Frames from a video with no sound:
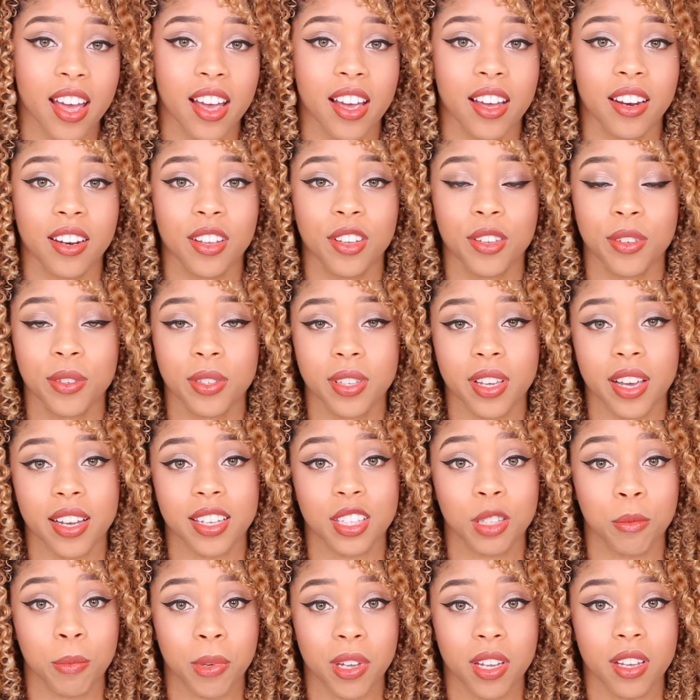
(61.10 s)
and
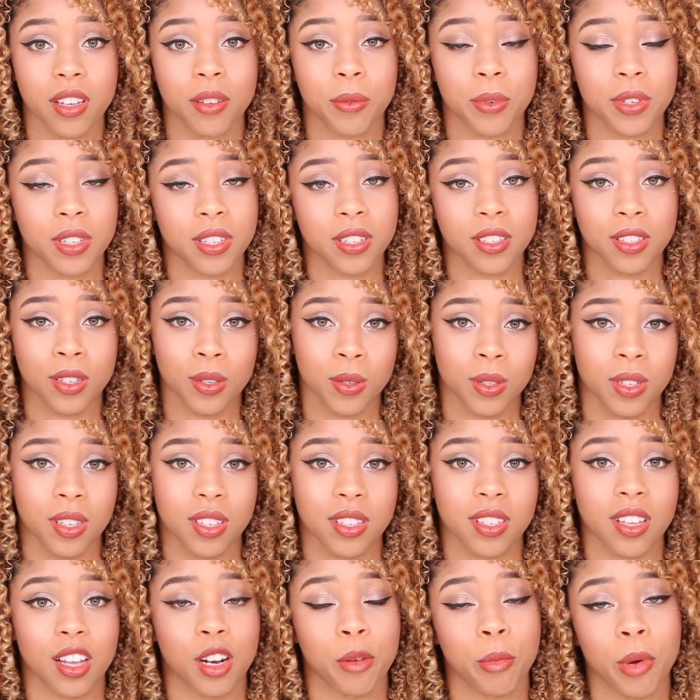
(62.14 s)
UCSB, which is UC
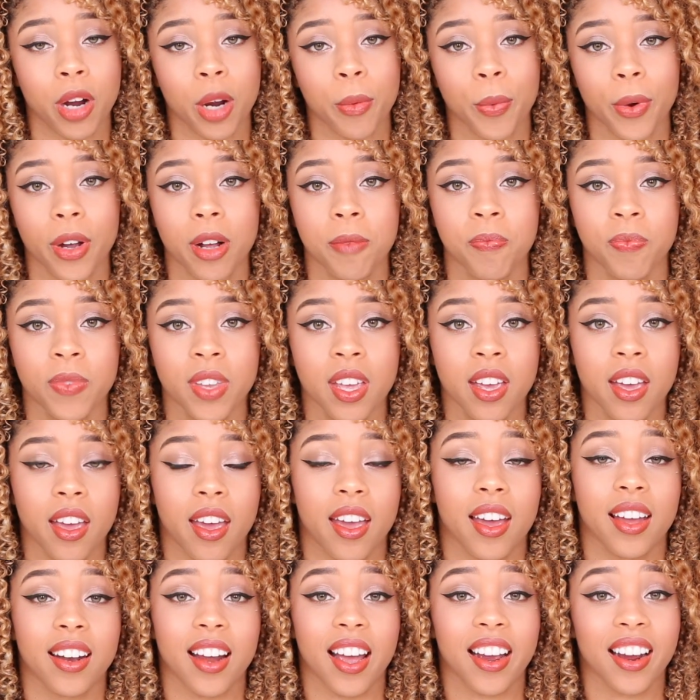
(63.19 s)
Santa Barbara.
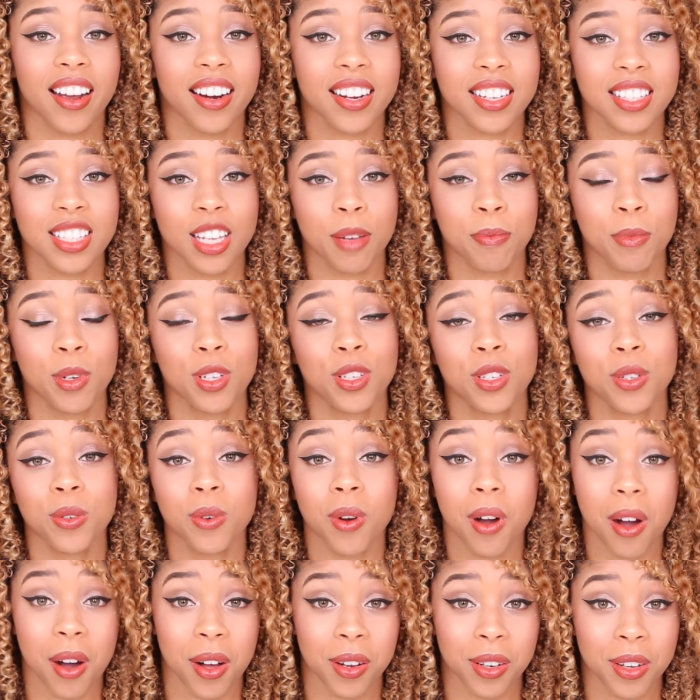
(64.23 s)
And I got accepted
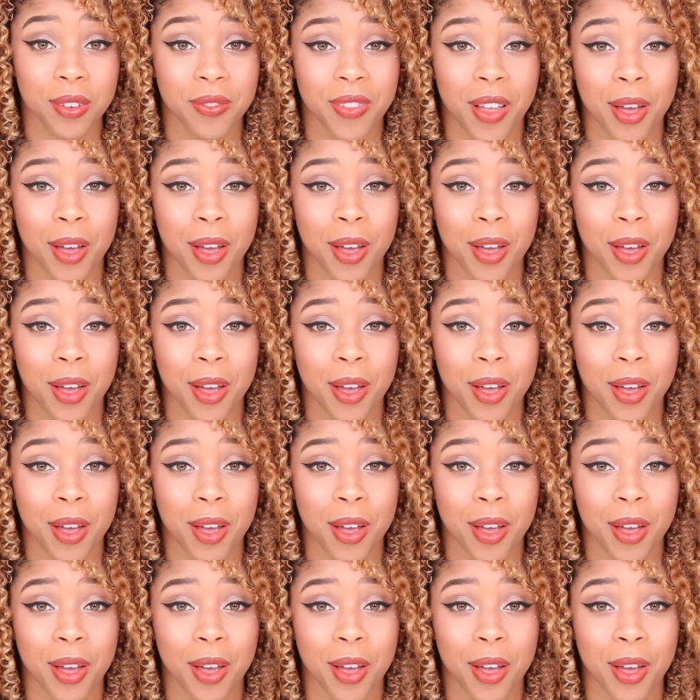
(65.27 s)
to all of